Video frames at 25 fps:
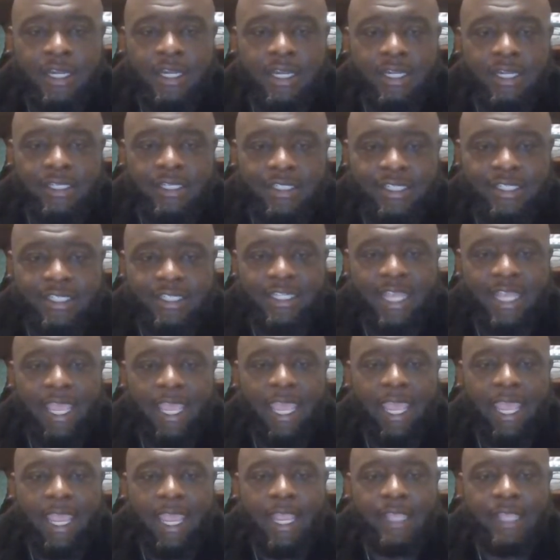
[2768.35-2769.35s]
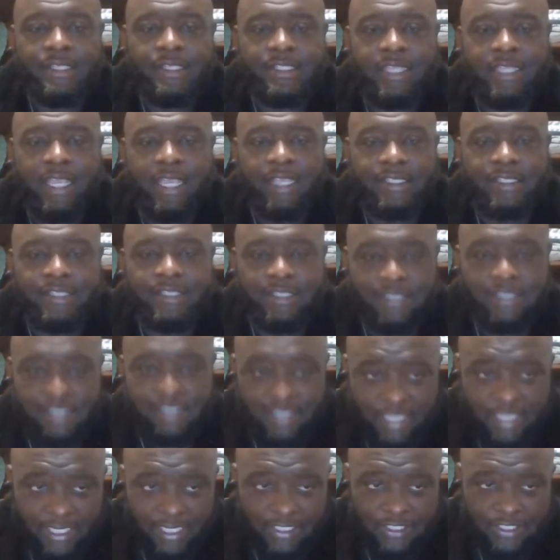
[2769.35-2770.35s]
stands in
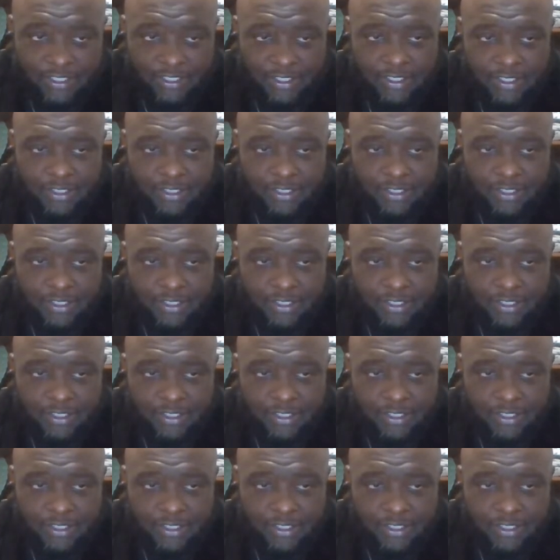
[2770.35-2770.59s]
succession